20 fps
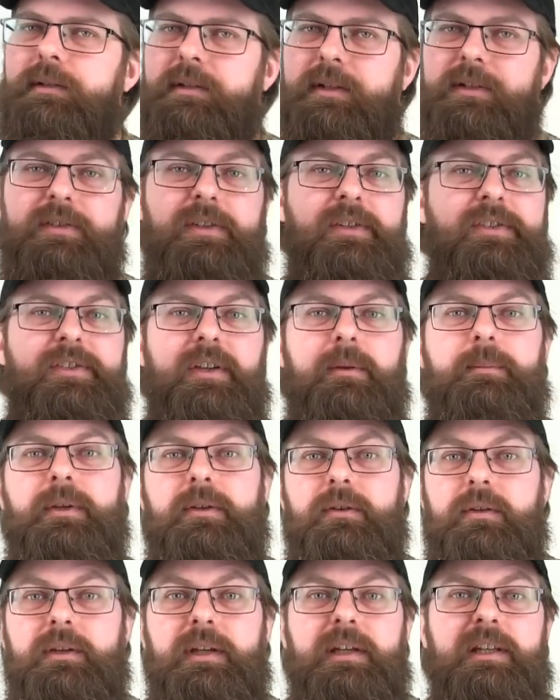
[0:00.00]
this is
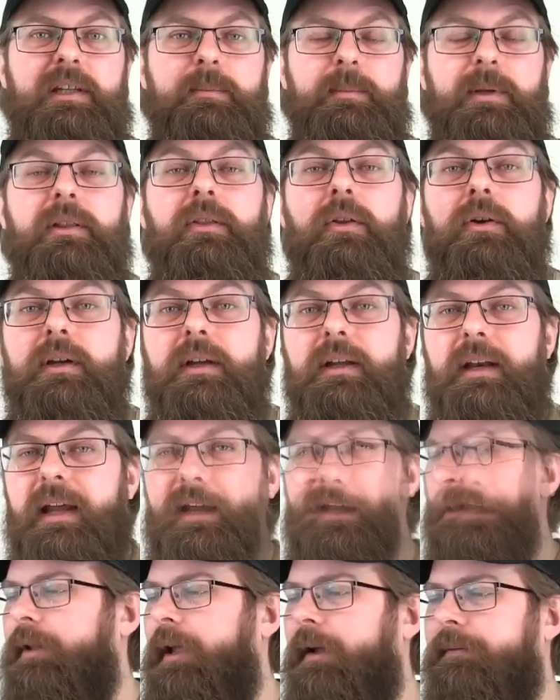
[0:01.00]
something you need to be looking
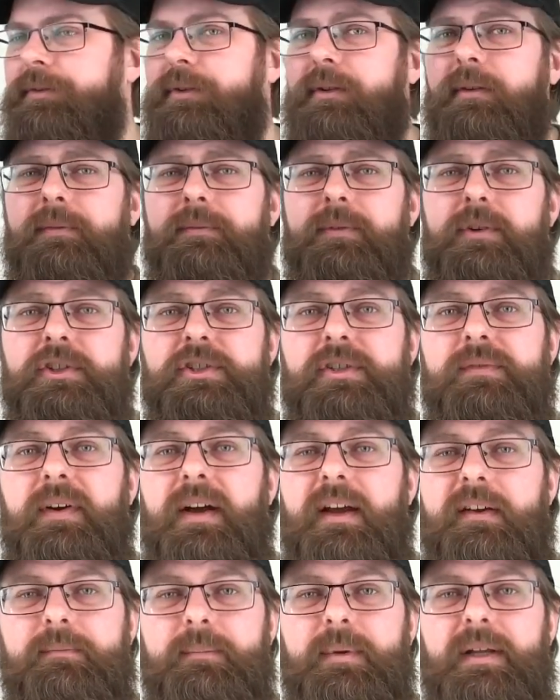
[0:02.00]
at. After the first
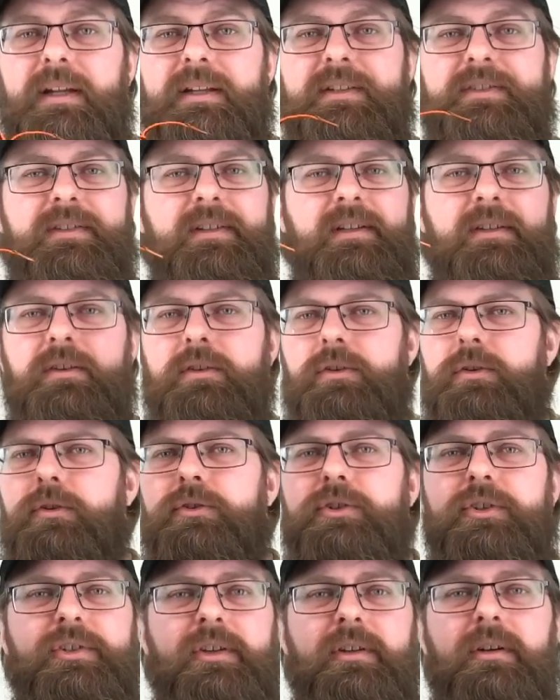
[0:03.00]
five minutes,
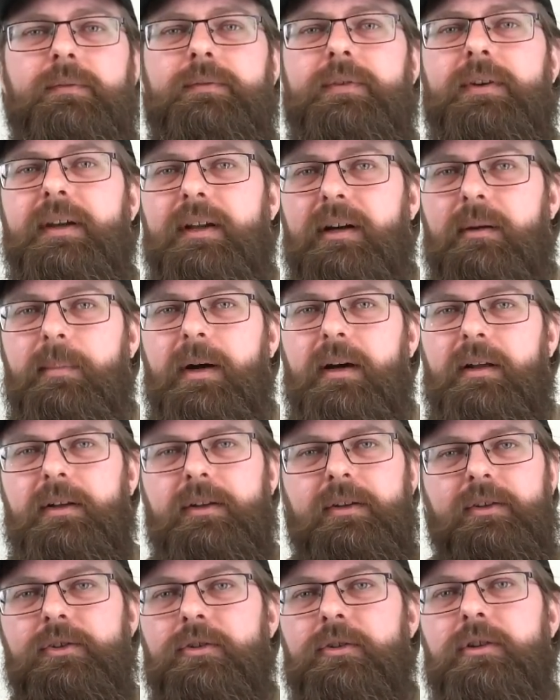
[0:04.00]
you're just going to forget about
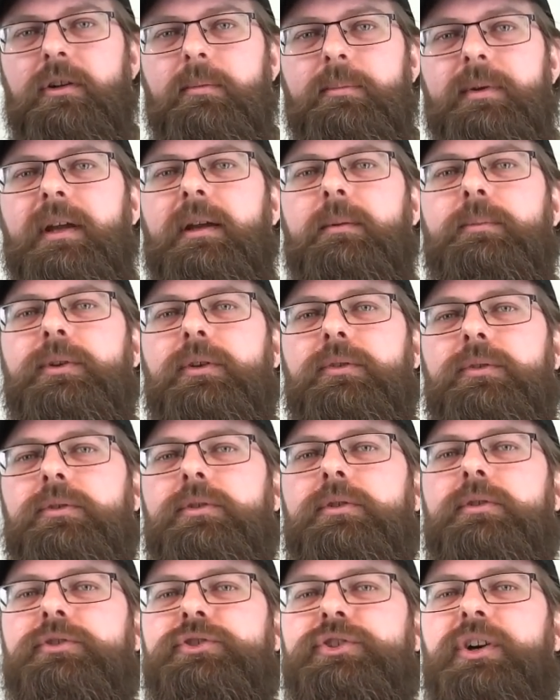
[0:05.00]
it and you're going to be able to do
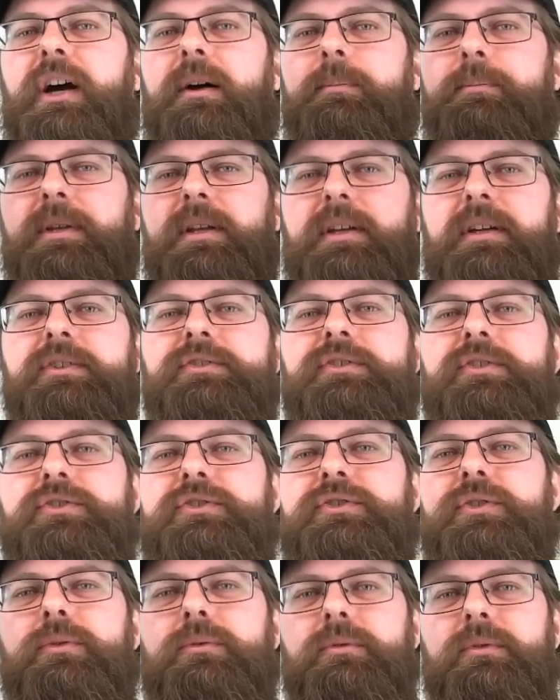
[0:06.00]
your job because it's
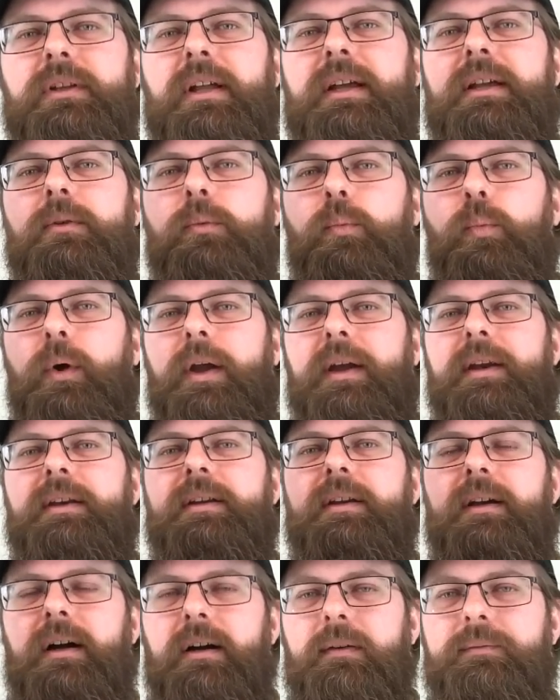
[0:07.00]
so lightweight
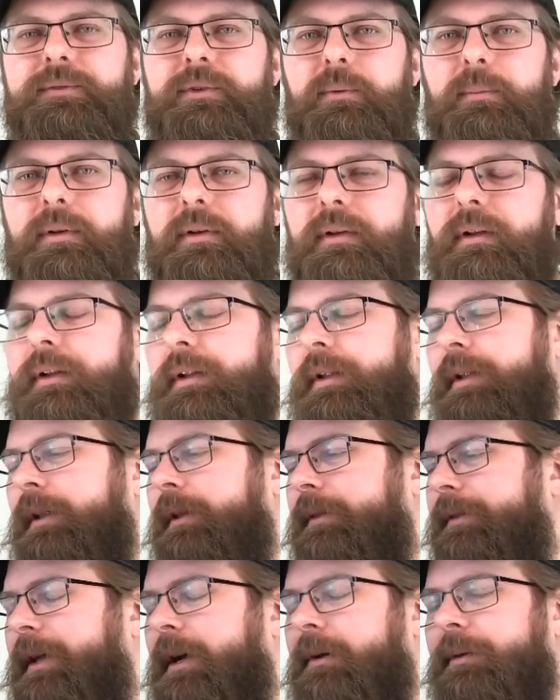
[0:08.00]
and comfortable.
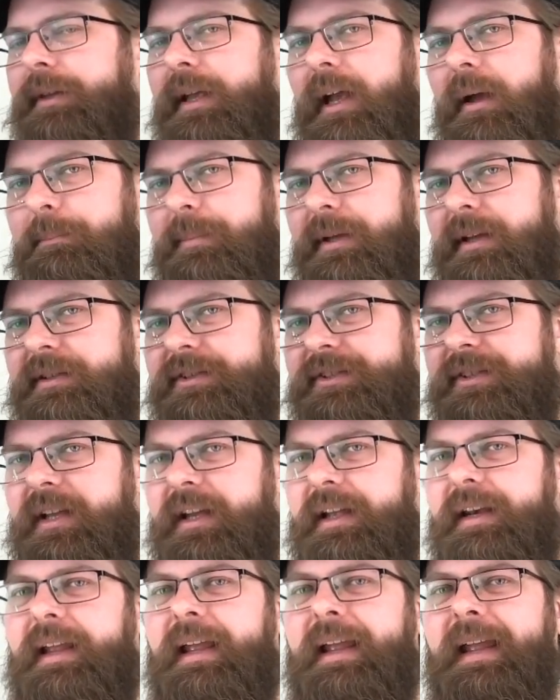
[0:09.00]
Now, with that being
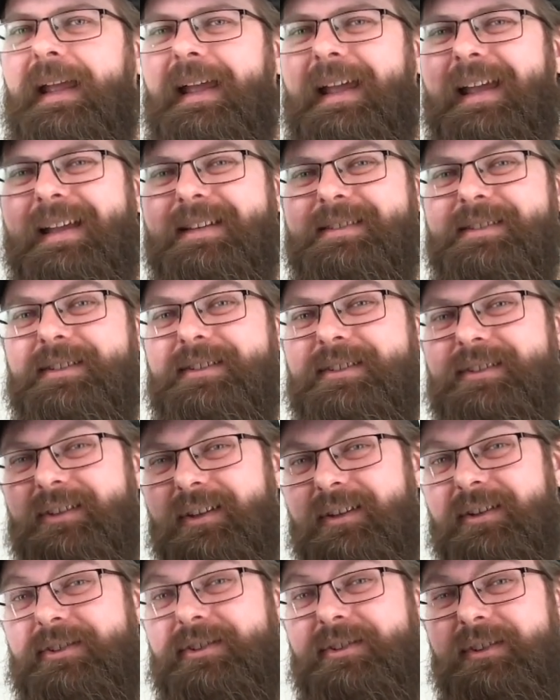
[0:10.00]
said, as it
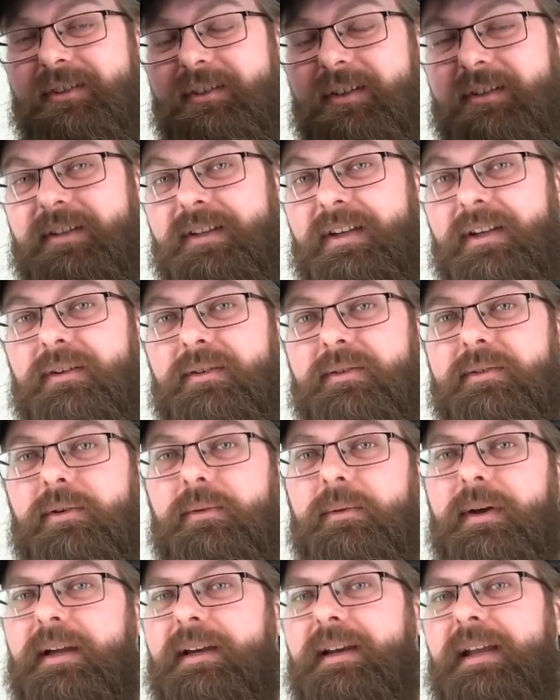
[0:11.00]
starts to
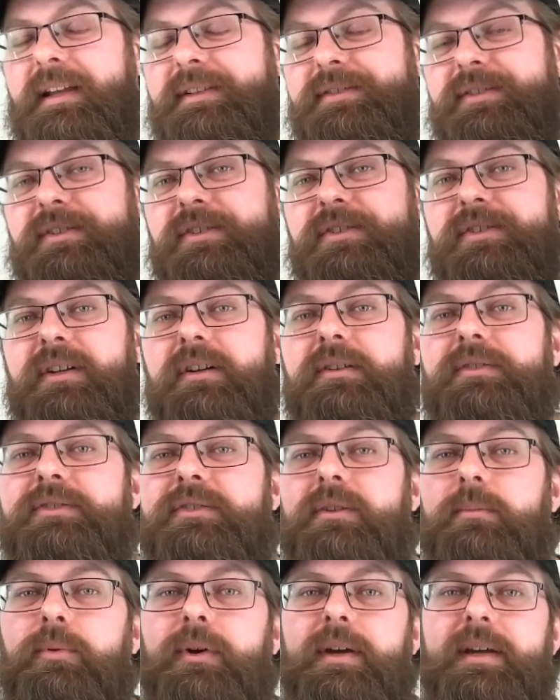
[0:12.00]
deteriorate, as it starts
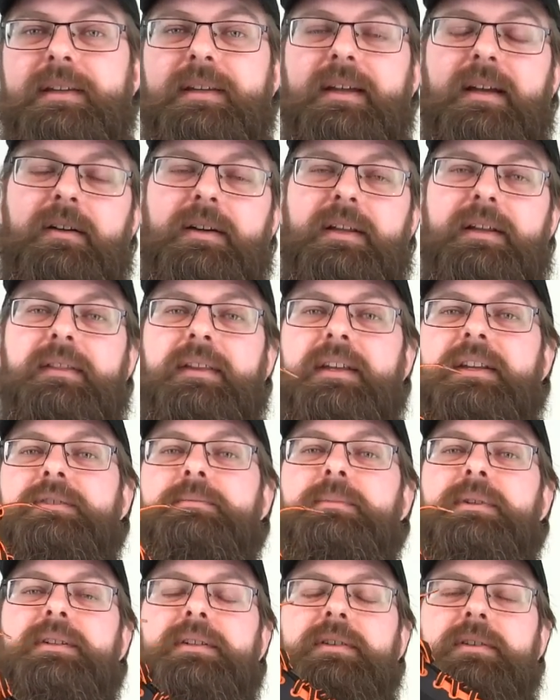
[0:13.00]
to break down, and
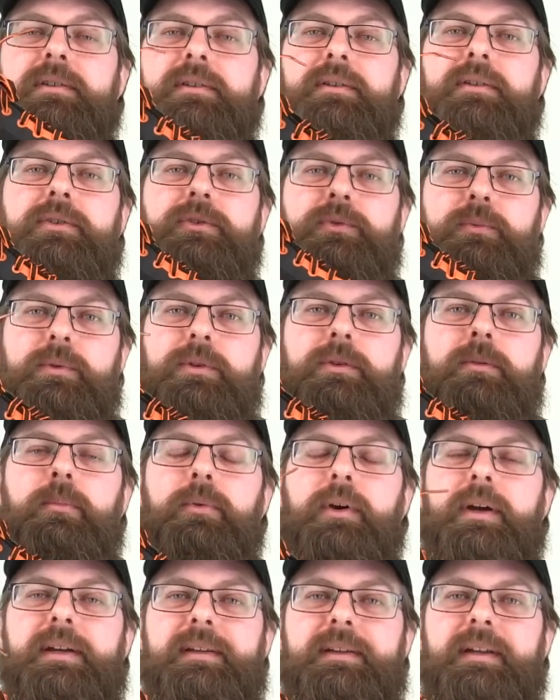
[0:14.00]
these materials will
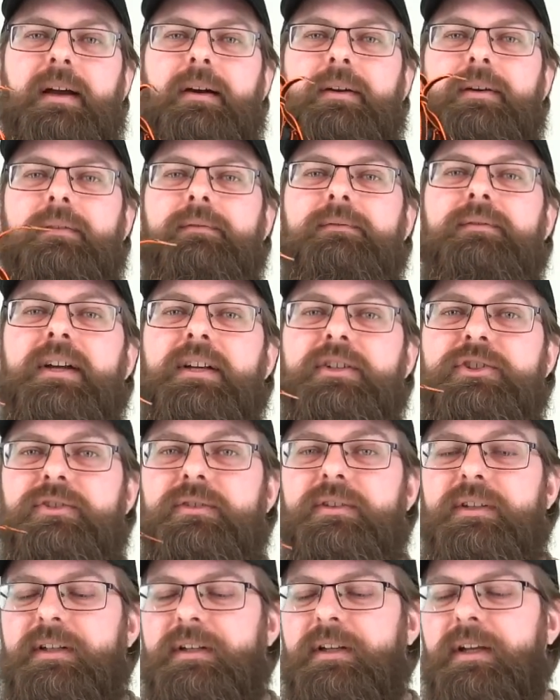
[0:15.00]
break down
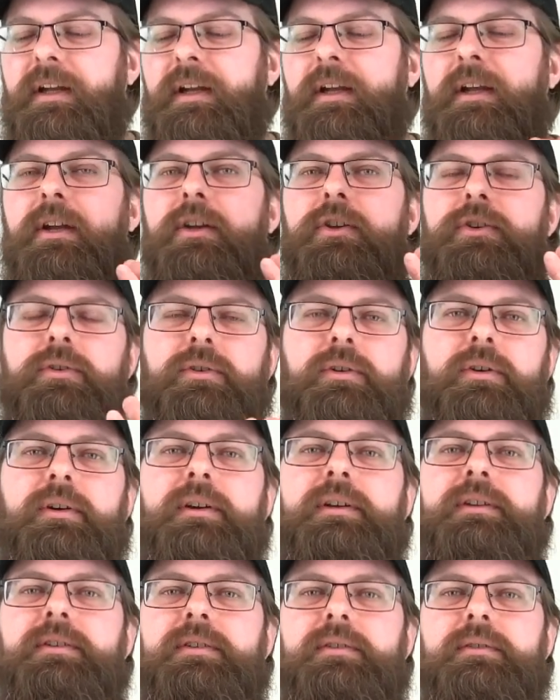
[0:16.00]
eventually, you're
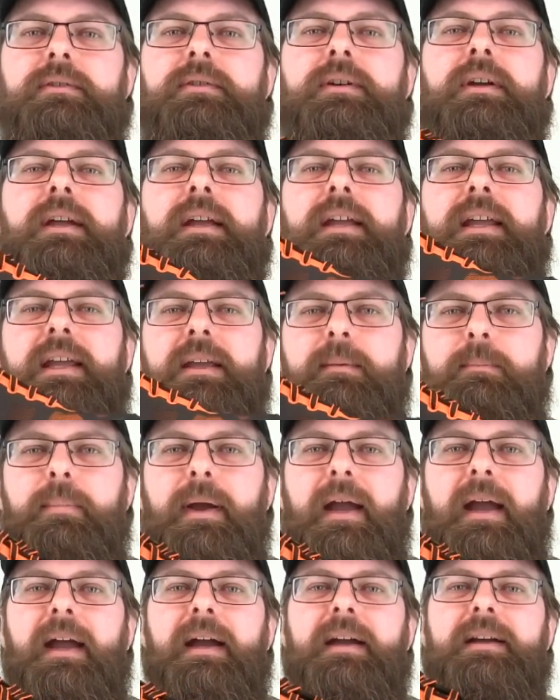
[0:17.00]
going to
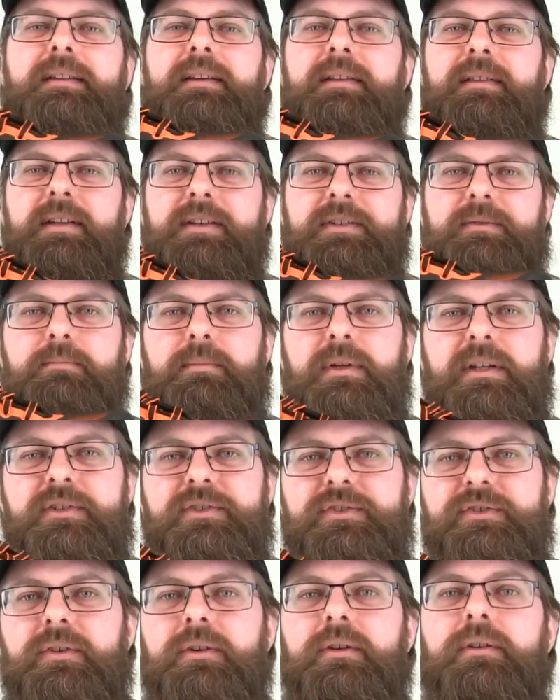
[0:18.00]
impact this
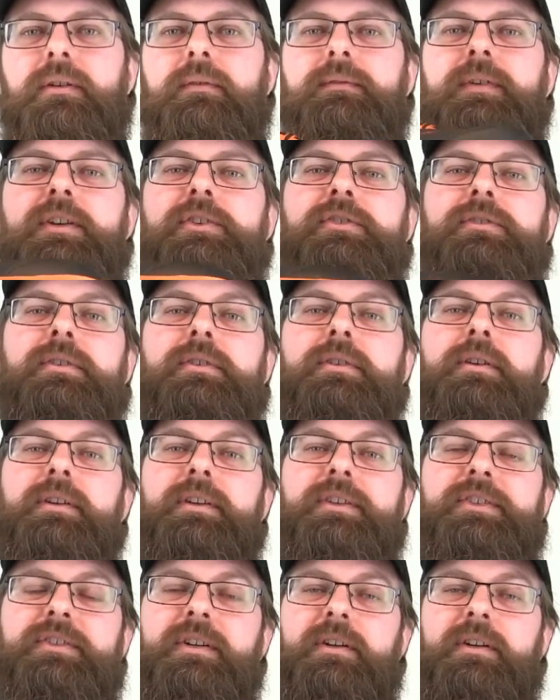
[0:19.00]
midsole. Eventually, you're
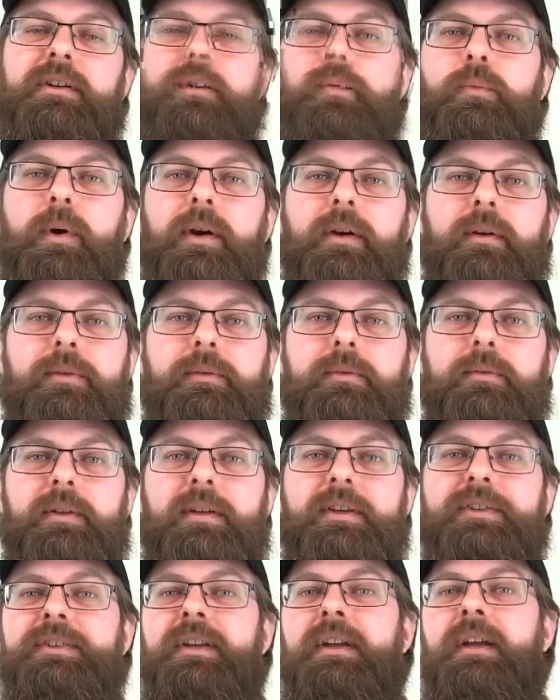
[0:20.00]
going to start to wear through
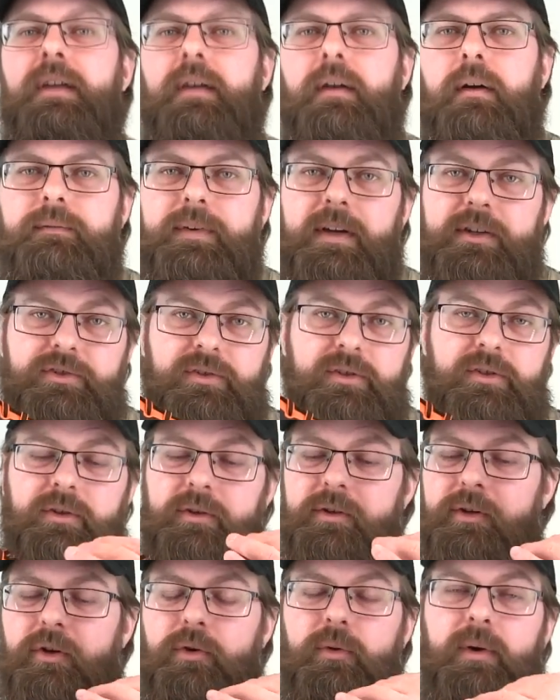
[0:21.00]
this. Eventually, you're
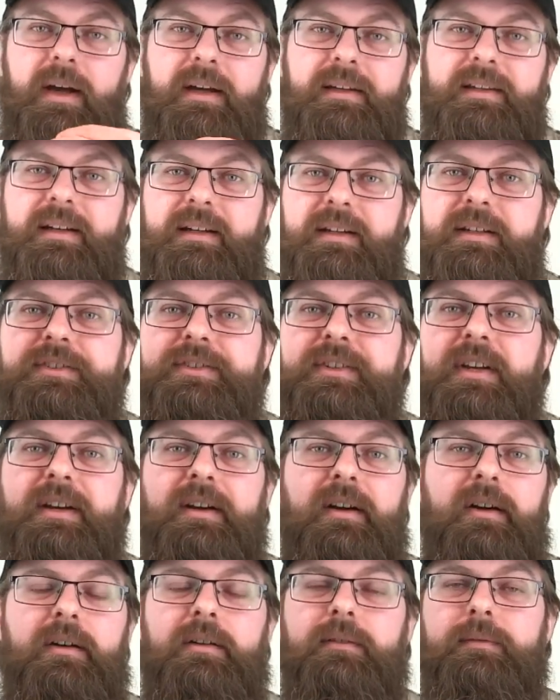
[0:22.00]
going to crack that
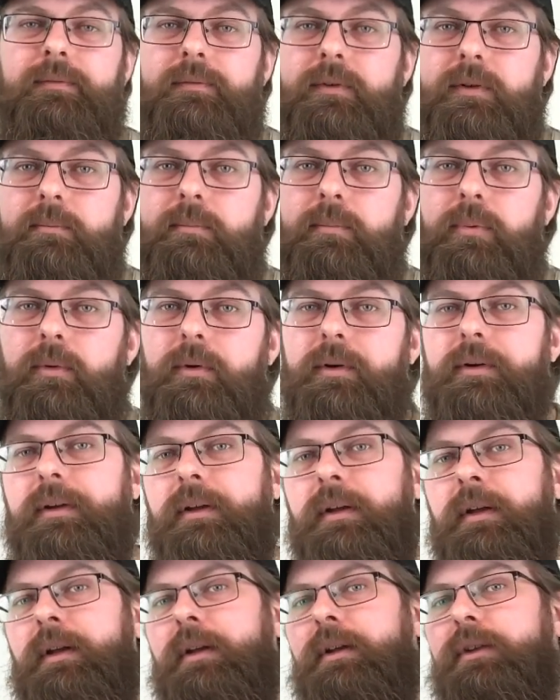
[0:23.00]
inside hard footboard.
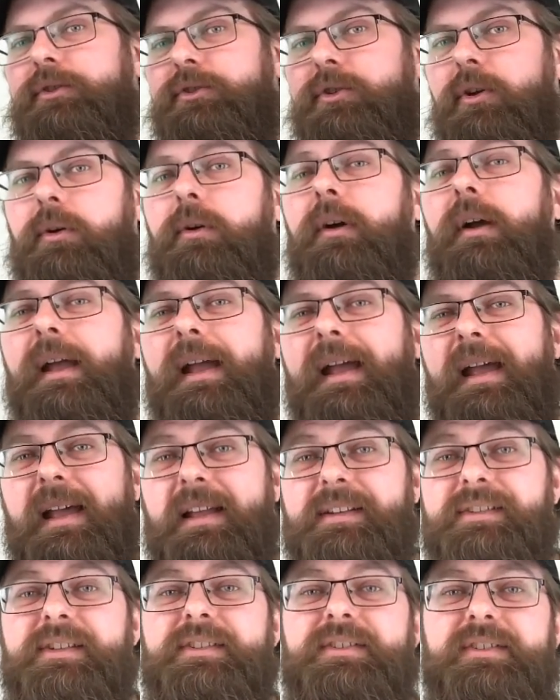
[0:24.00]
So
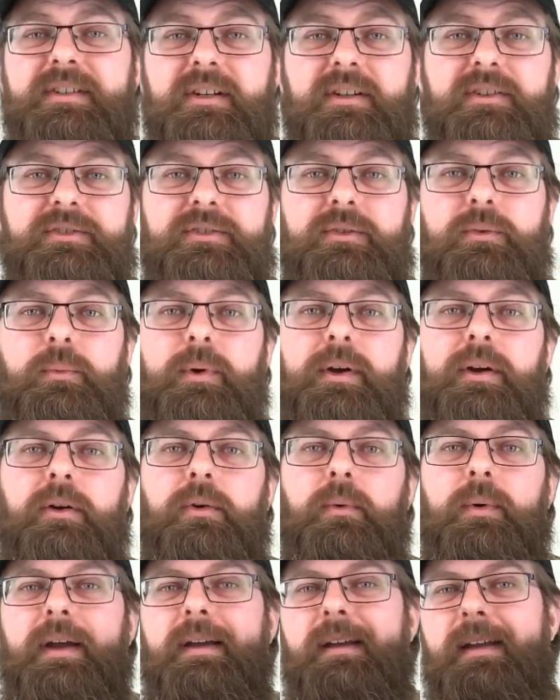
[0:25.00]
as it starts to wear
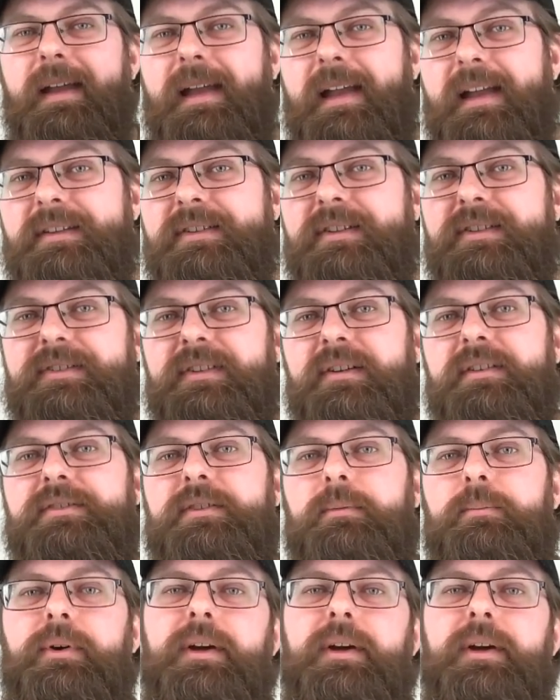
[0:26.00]
away, as it starts to